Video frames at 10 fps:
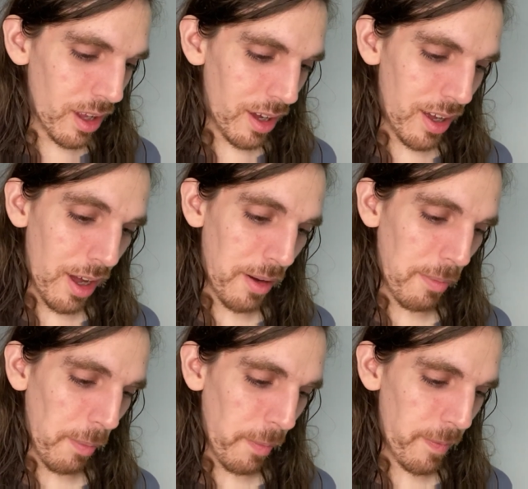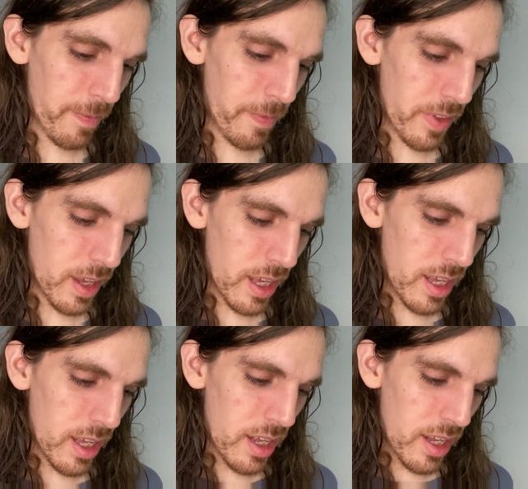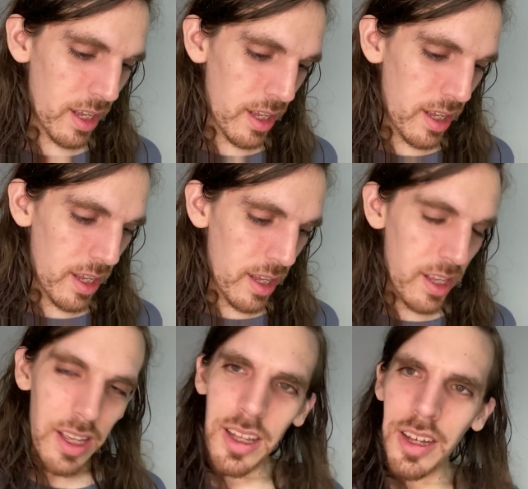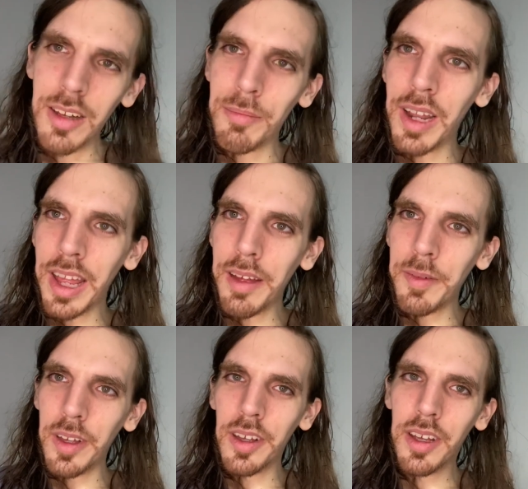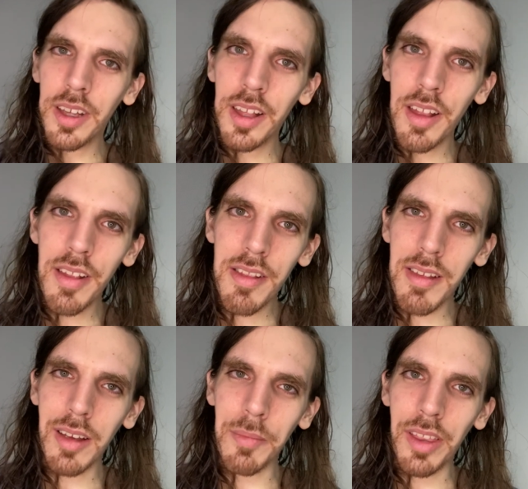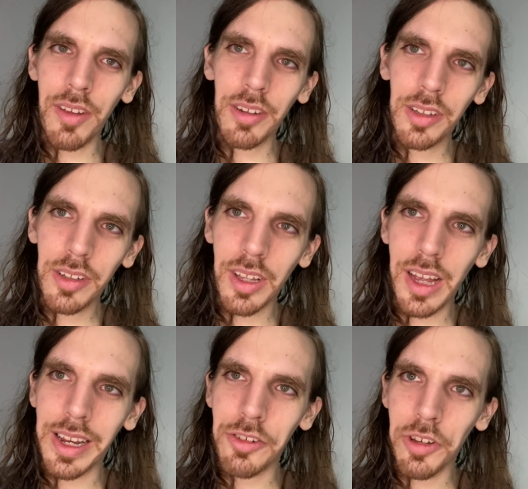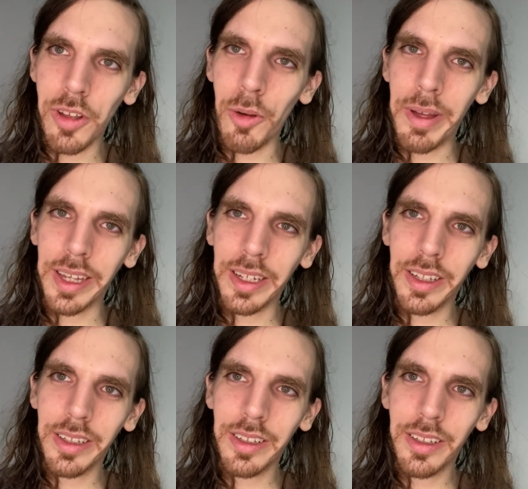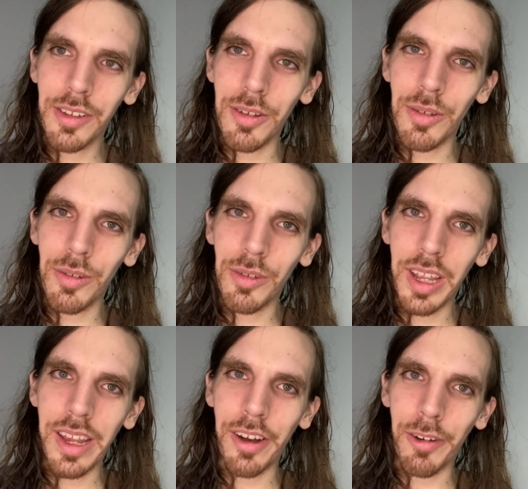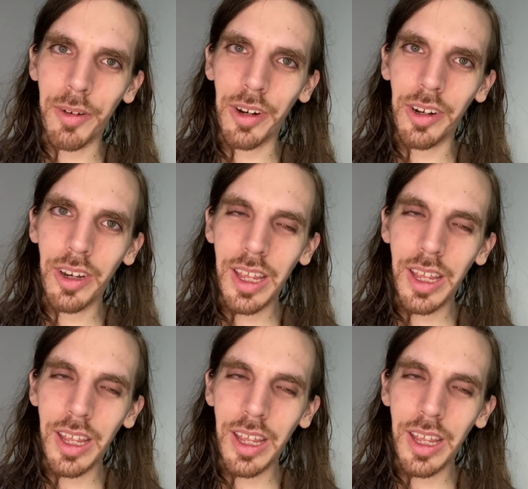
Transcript: but I have a sick mother and I should go back to take care of her.